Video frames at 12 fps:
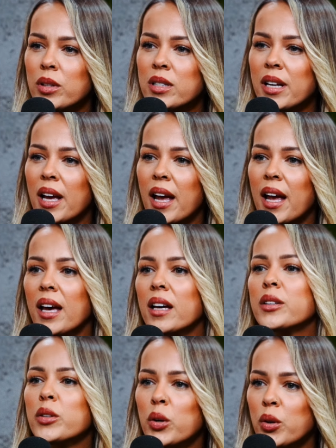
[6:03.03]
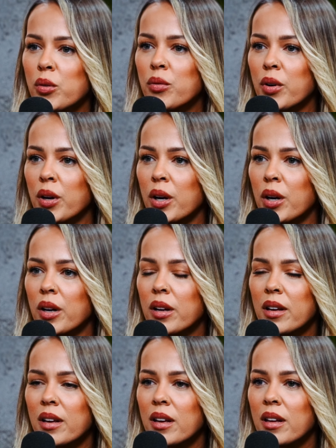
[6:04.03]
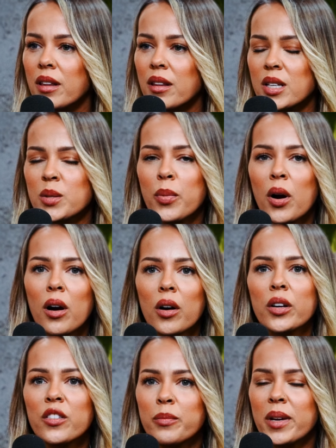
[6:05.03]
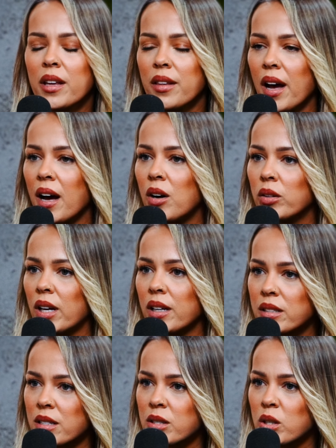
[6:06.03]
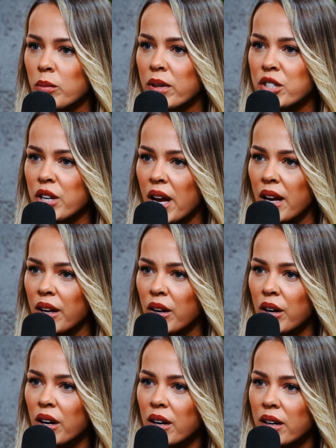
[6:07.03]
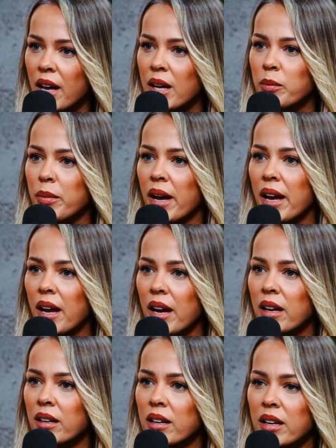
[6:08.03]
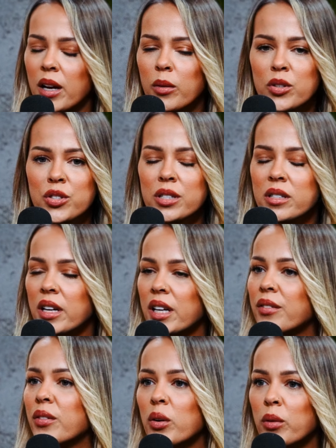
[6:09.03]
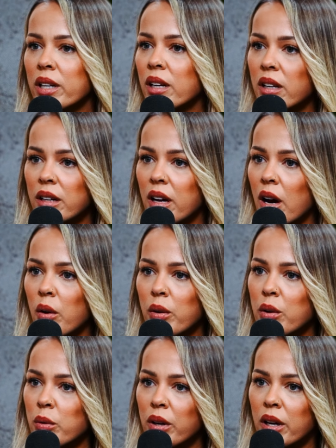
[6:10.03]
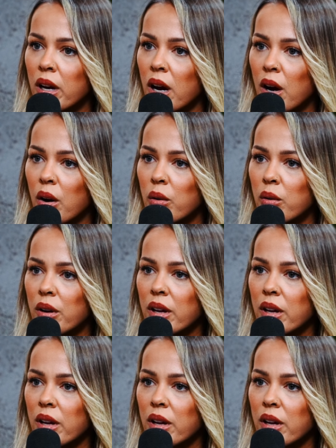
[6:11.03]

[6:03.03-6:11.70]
to hand over this part of me that held on to so much anger and pain. And I was just like, if you're ready to go, you can go.